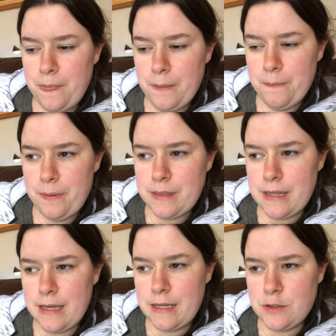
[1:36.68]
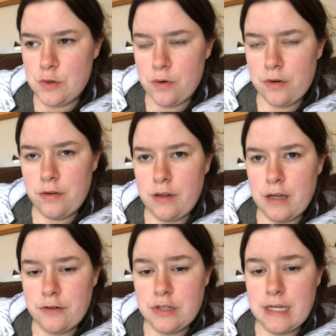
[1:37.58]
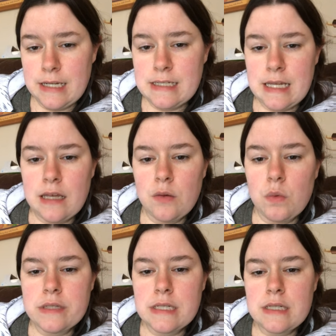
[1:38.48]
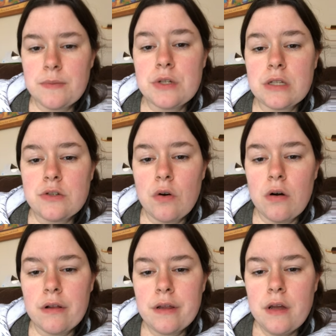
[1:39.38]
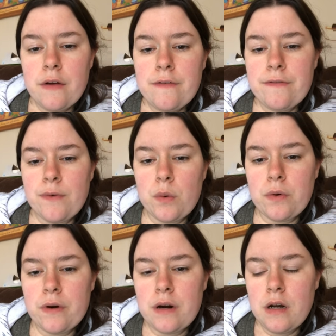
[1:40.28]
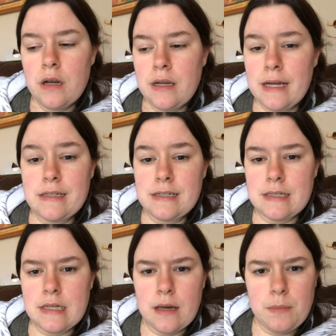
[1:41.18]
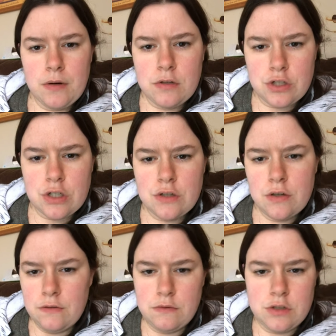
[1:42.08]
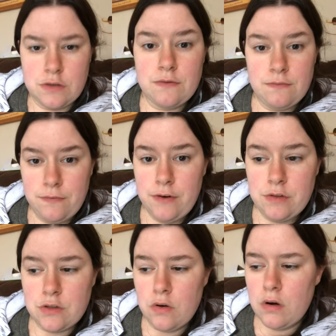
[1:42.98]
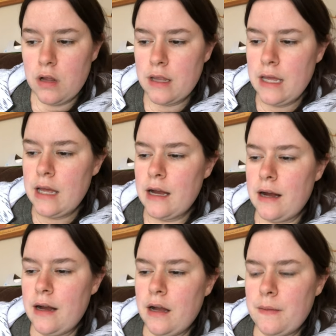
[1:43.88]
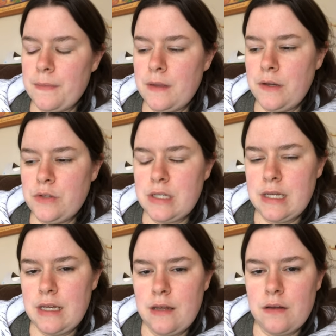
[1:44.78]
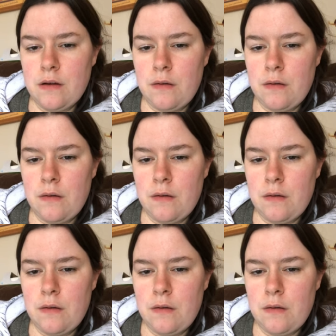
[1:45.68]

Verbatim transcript: but the historical understanding is that he was exceptionally tall for not just the time period, just just very tall. Um, you see